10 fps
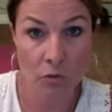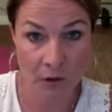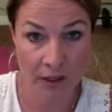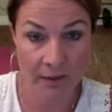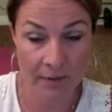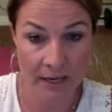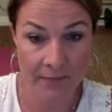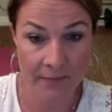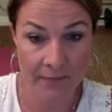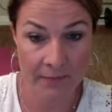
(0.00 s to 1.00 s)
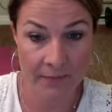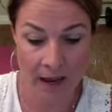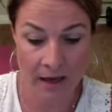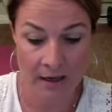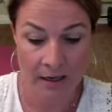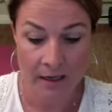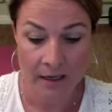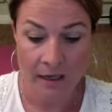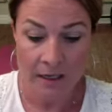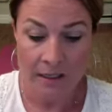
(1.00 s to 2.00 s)
were going to be. Okay.
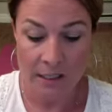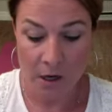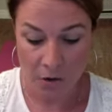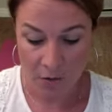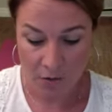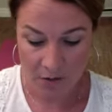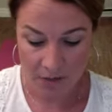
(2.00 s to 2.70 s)
So